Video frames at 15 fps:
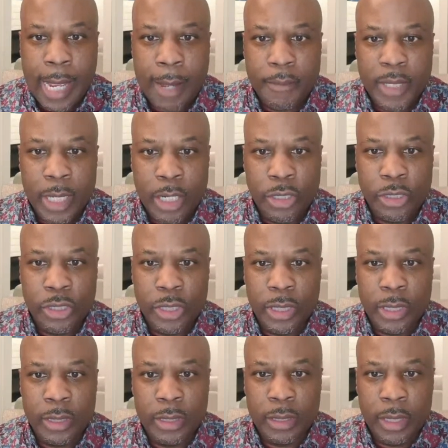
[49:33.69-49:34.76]
And
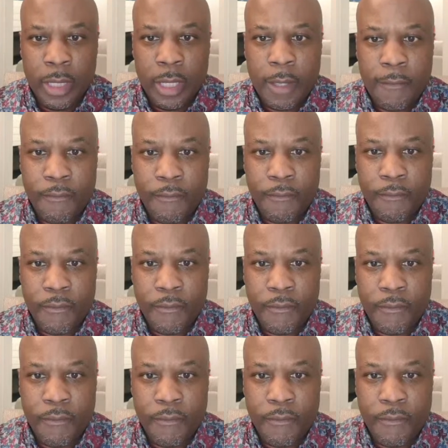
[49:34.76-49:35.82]
yep, Sap
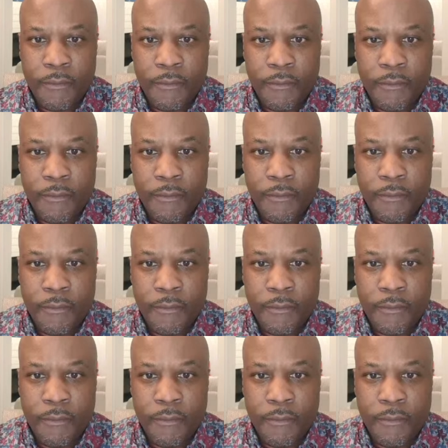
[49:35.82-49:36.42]
energy is